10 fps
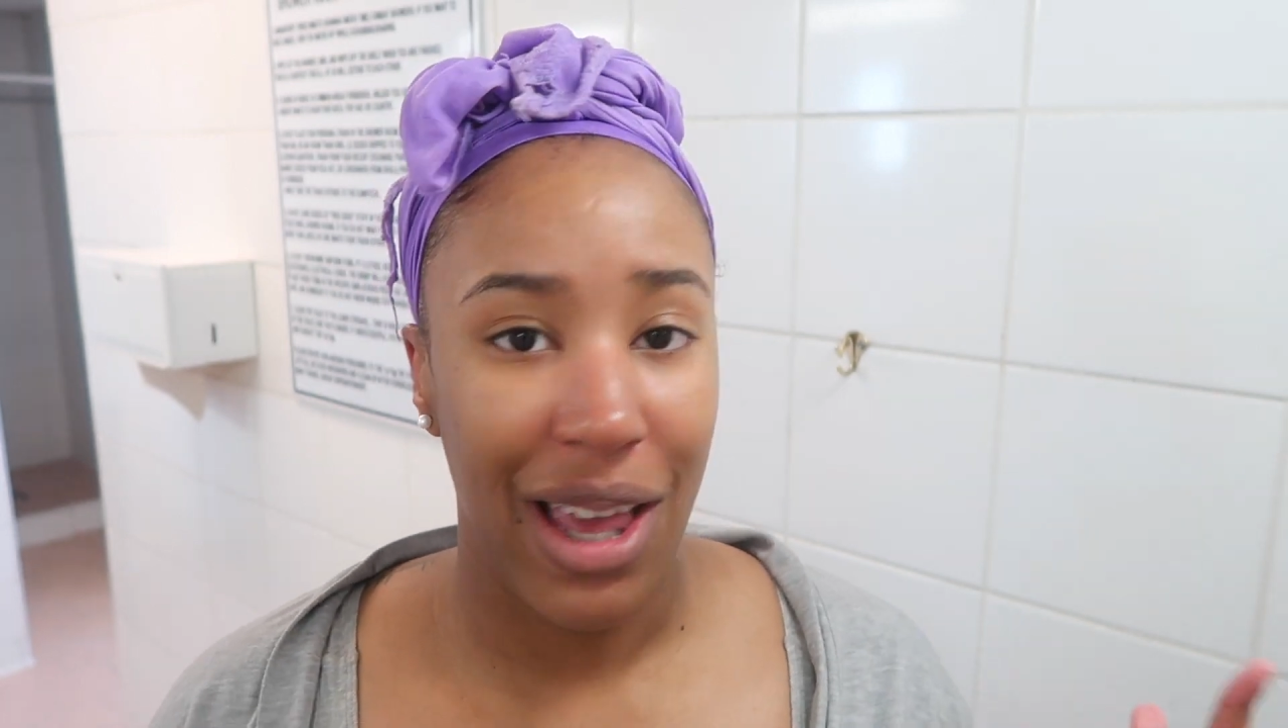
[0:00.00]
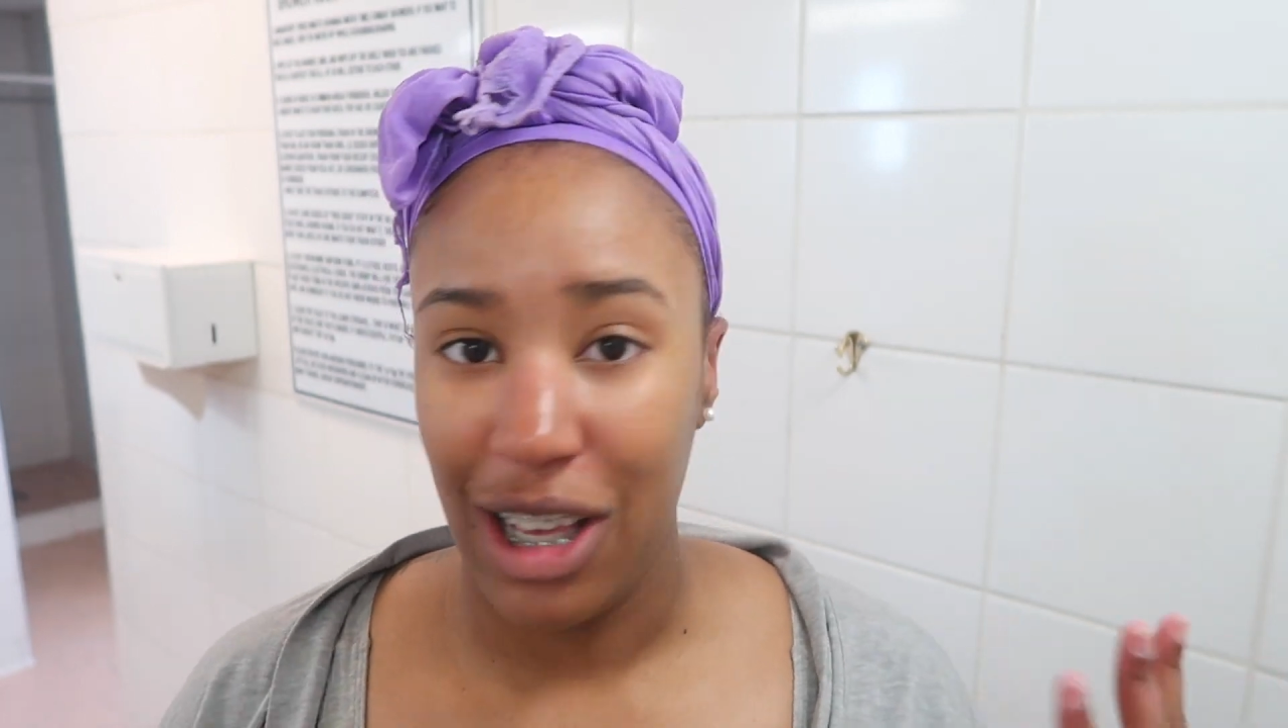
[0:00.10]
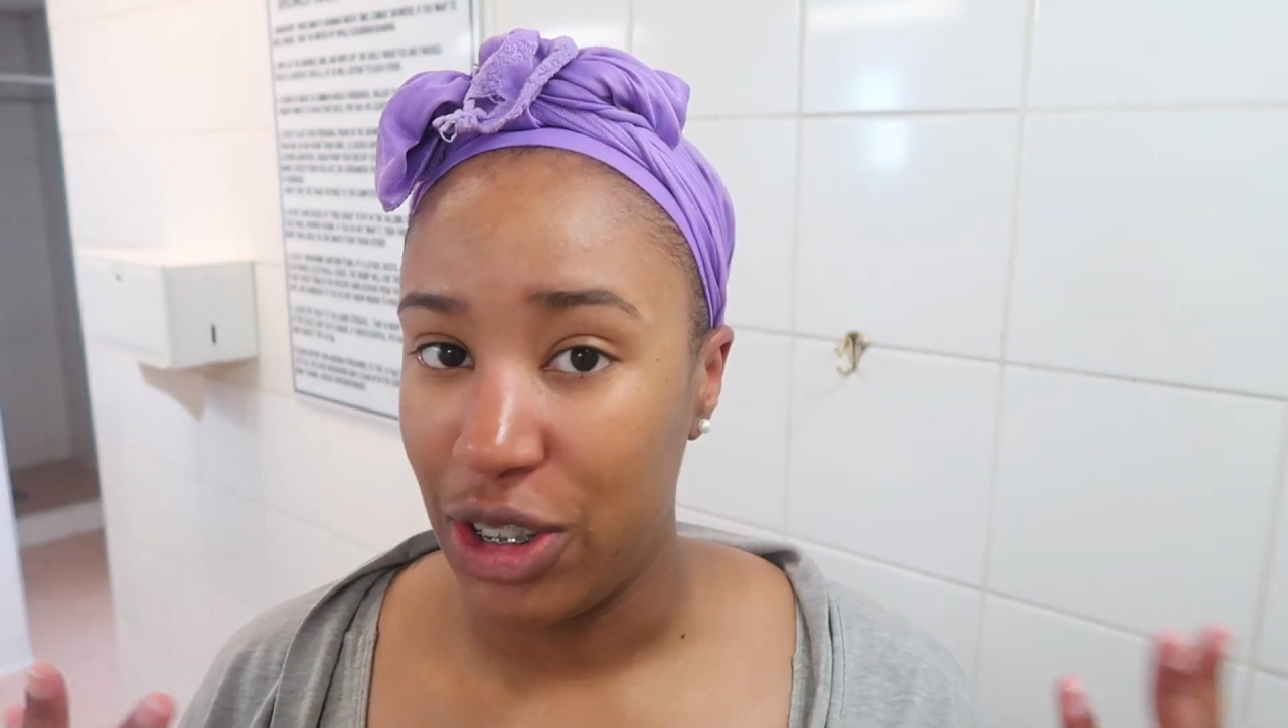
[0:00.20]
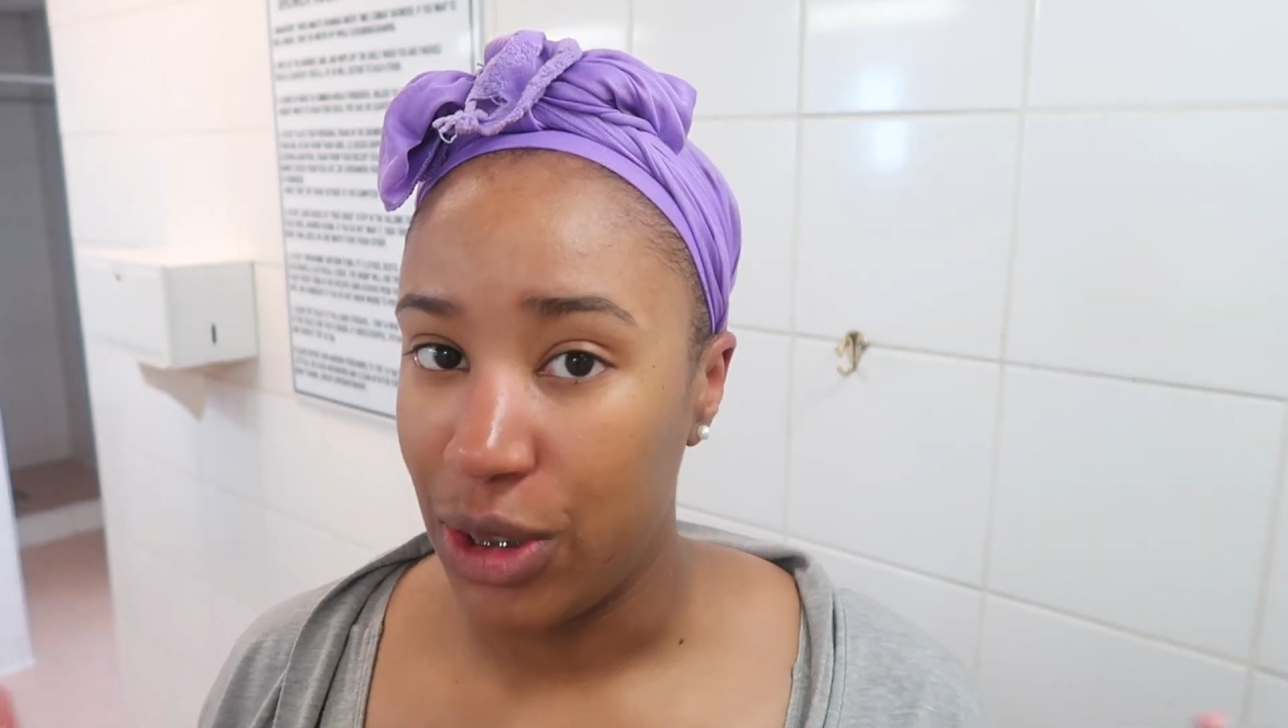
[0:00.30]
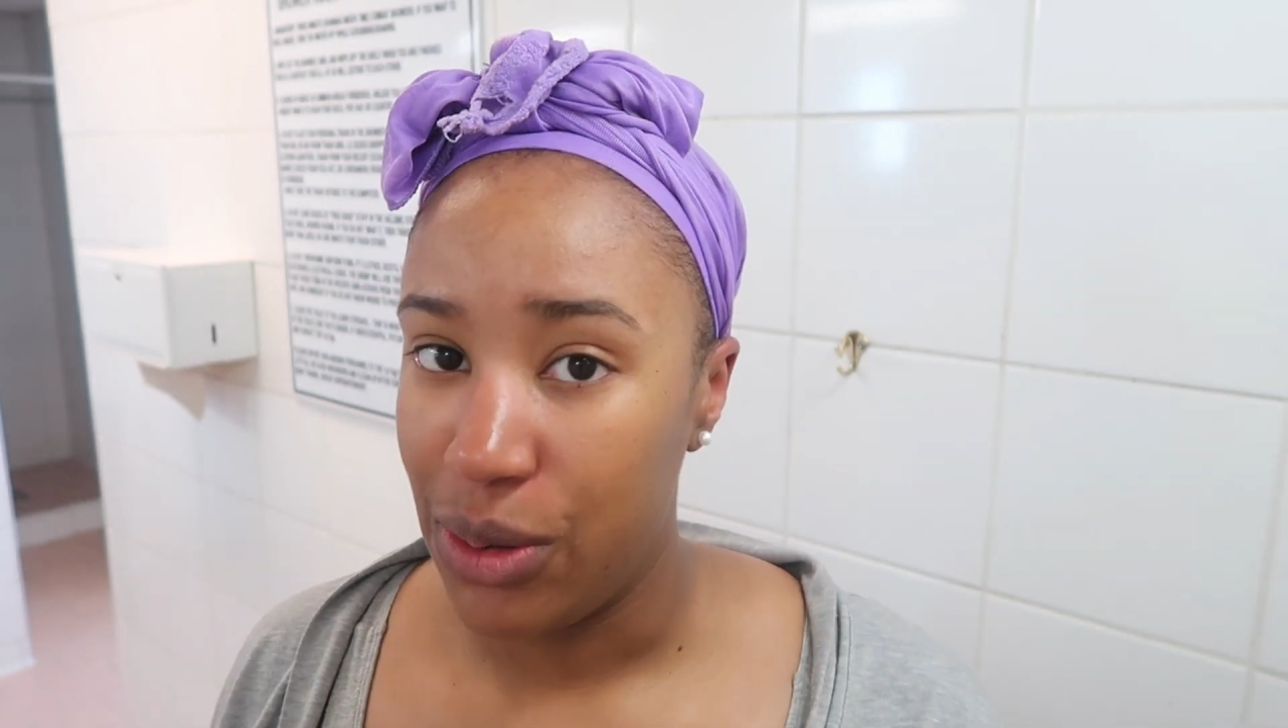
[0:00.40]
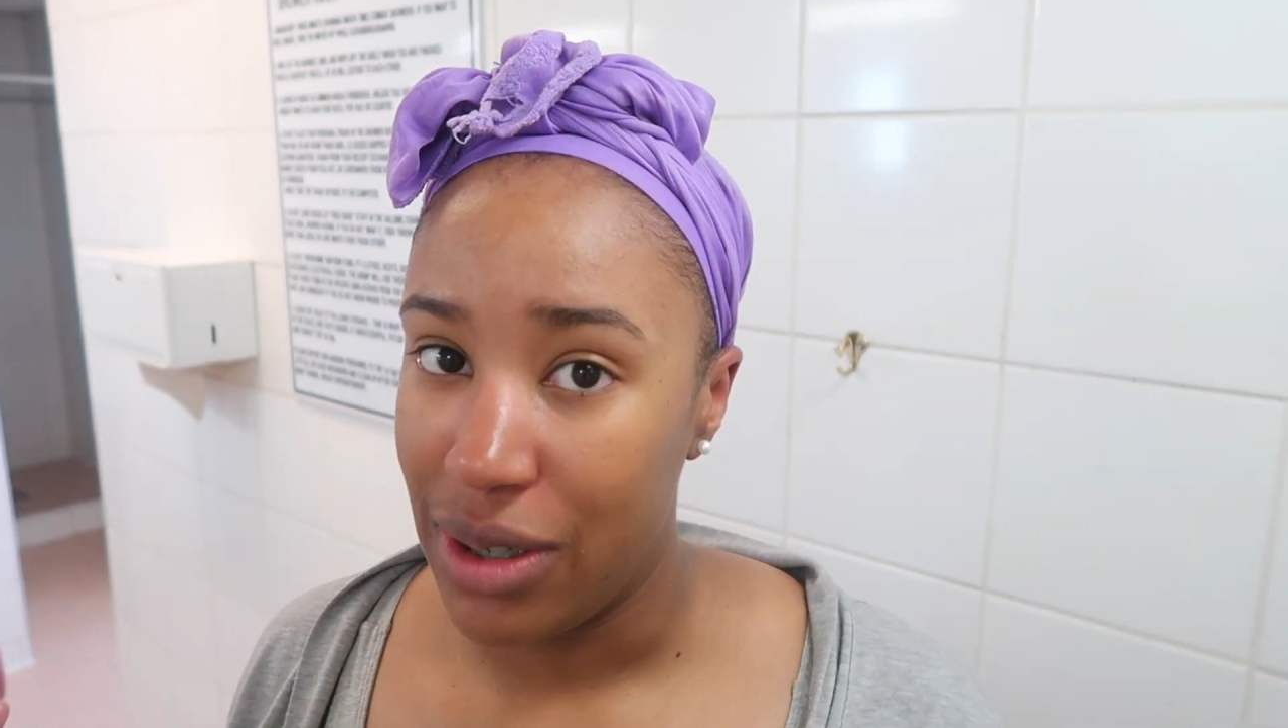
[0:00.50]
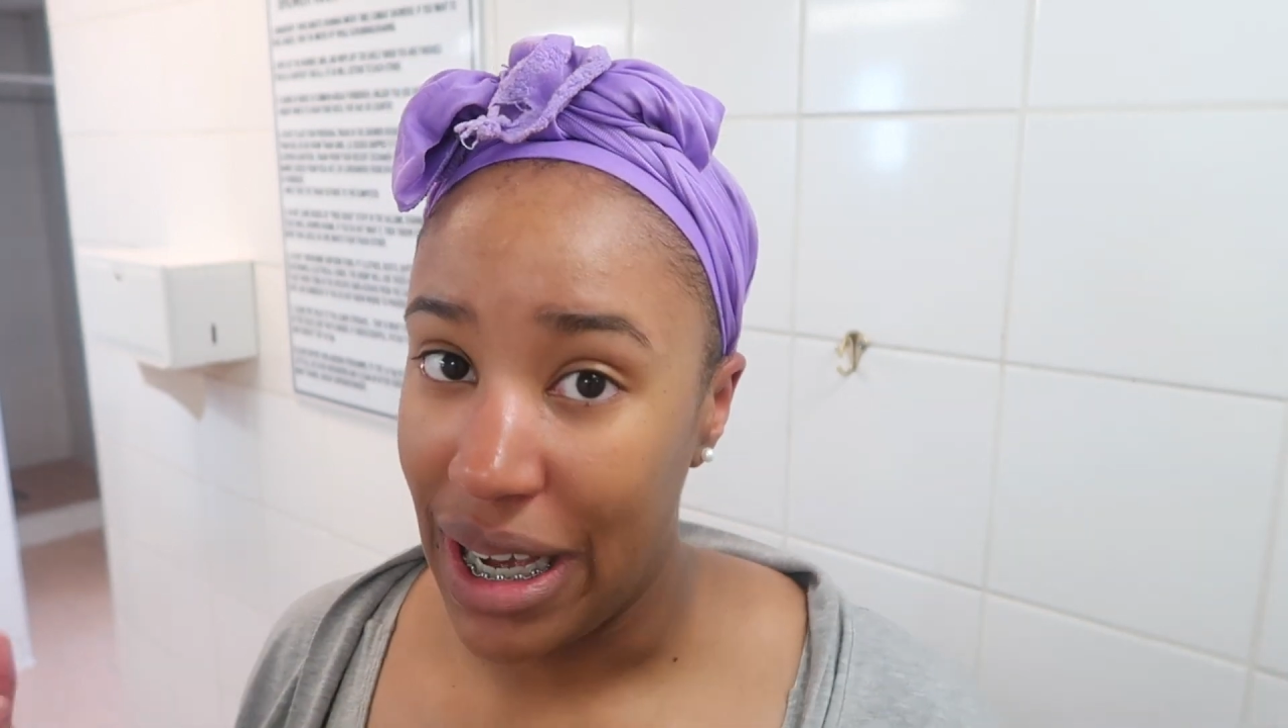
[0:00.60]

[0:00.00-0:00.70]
back and show you